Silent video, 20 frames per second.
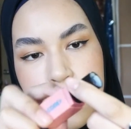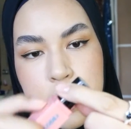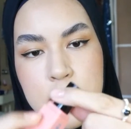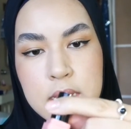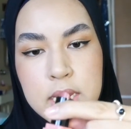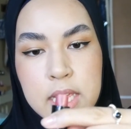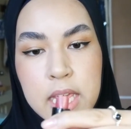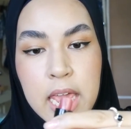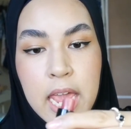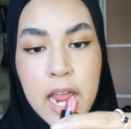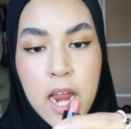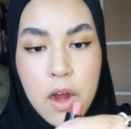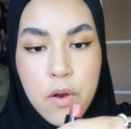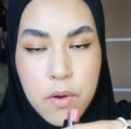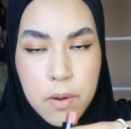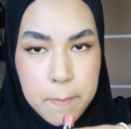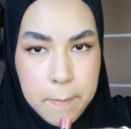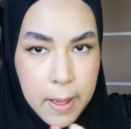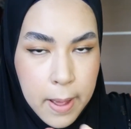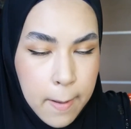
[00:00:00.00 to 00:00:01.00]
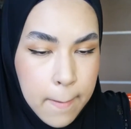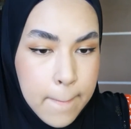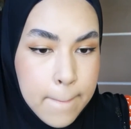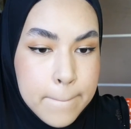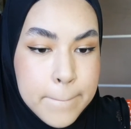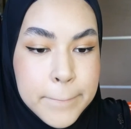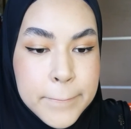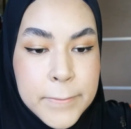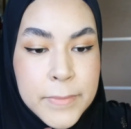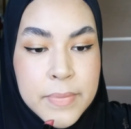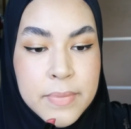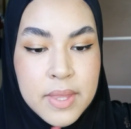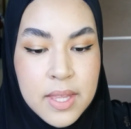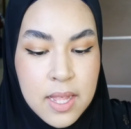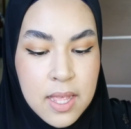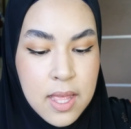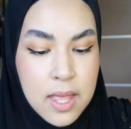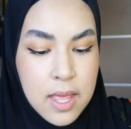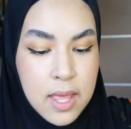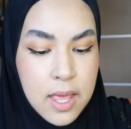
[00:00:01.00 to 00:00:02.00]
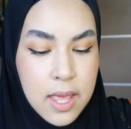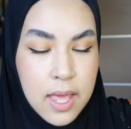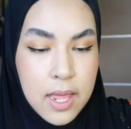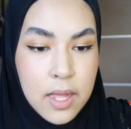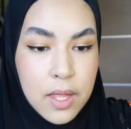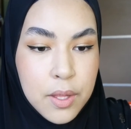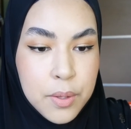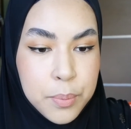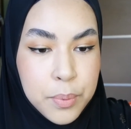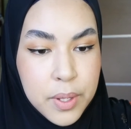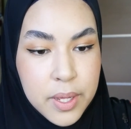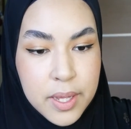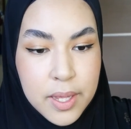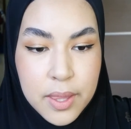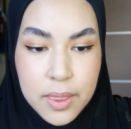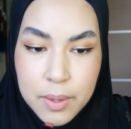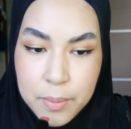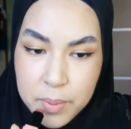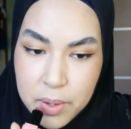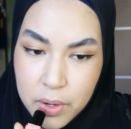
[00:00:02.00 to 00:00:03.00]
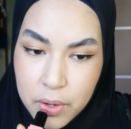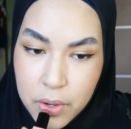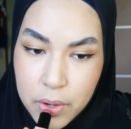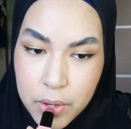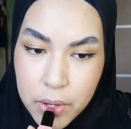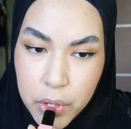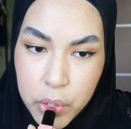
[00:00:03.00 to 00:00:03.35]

in Caramel, and I'll apply it in the middle.